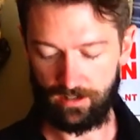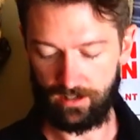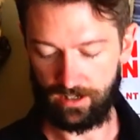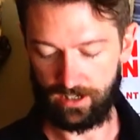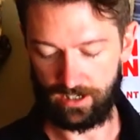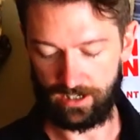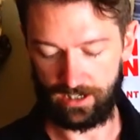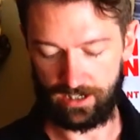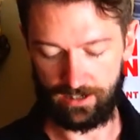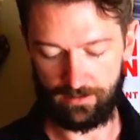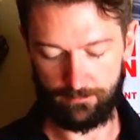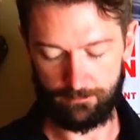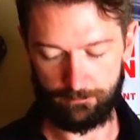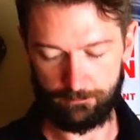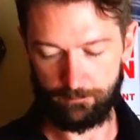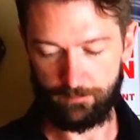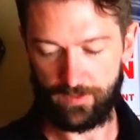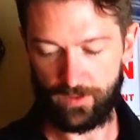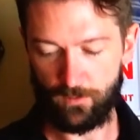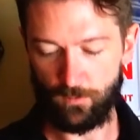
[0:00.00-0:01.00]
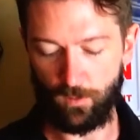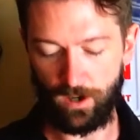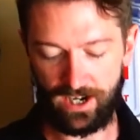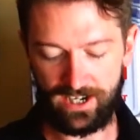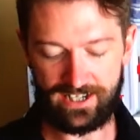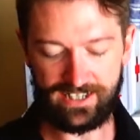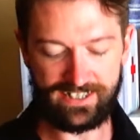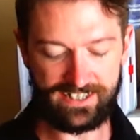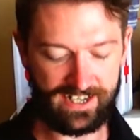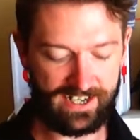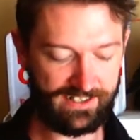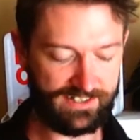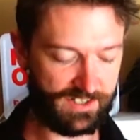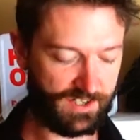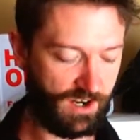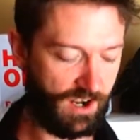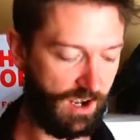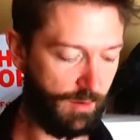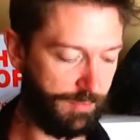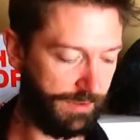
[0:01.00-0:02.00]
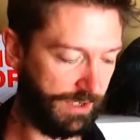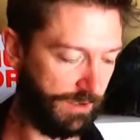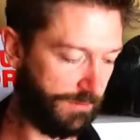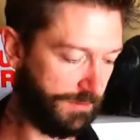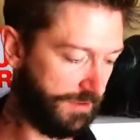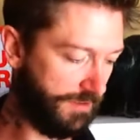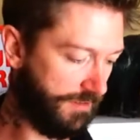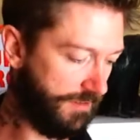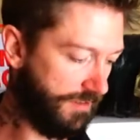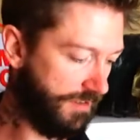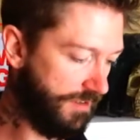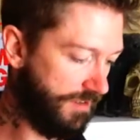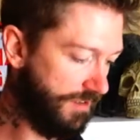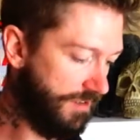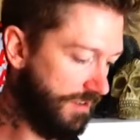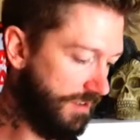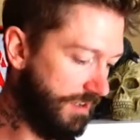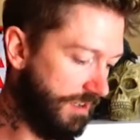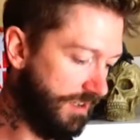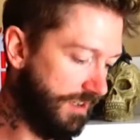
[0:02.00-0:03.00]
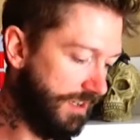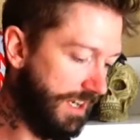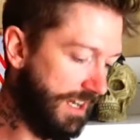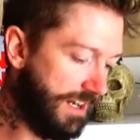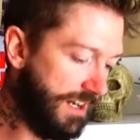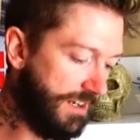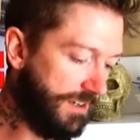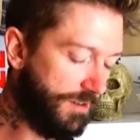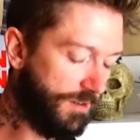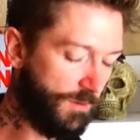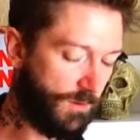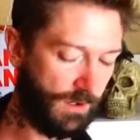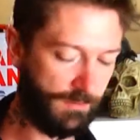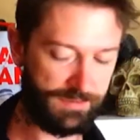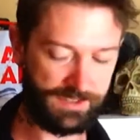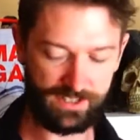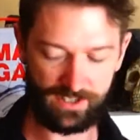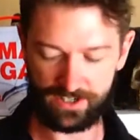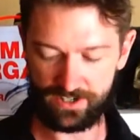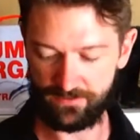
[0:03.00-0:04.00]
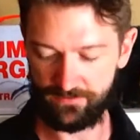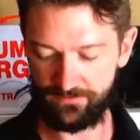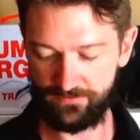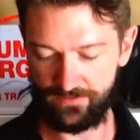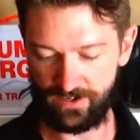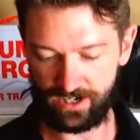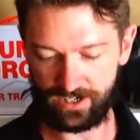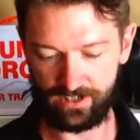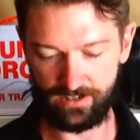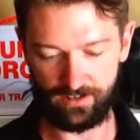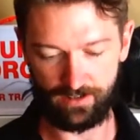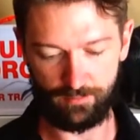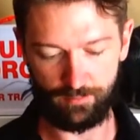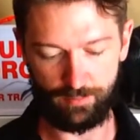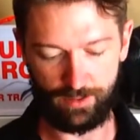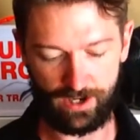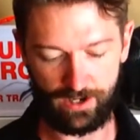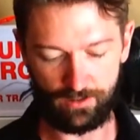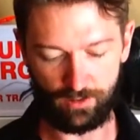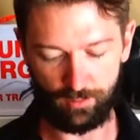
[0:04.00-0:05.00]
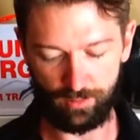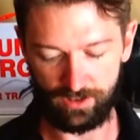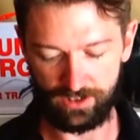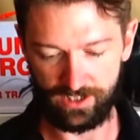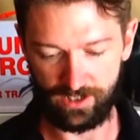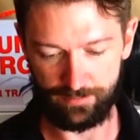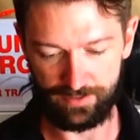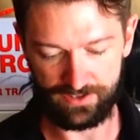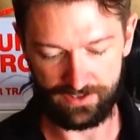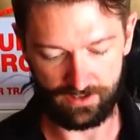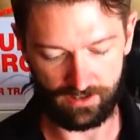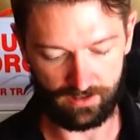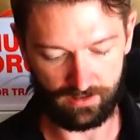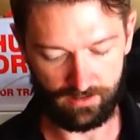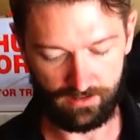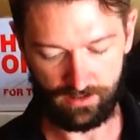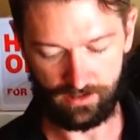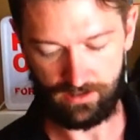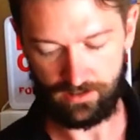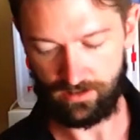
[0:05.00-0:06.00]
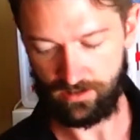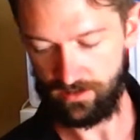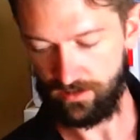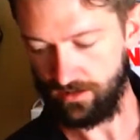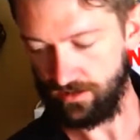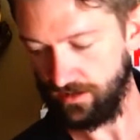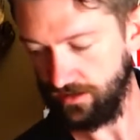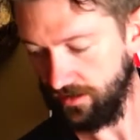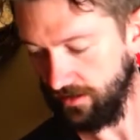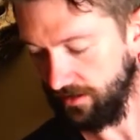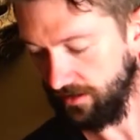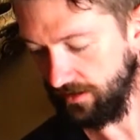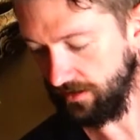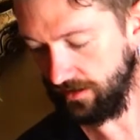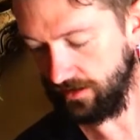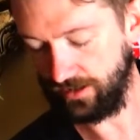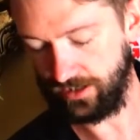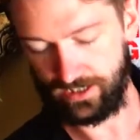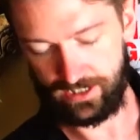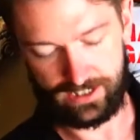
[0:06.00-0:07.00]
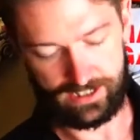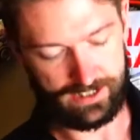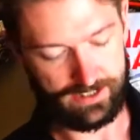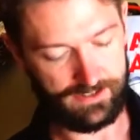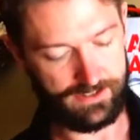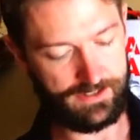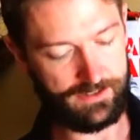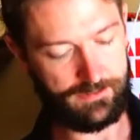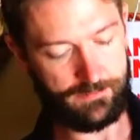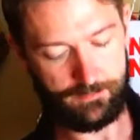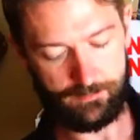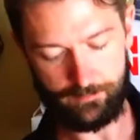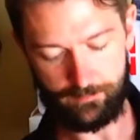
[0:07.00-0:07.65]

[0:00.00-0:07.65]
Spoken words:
Why I say it's a cop out, and I know I'm such a fucking unbearable hipster, is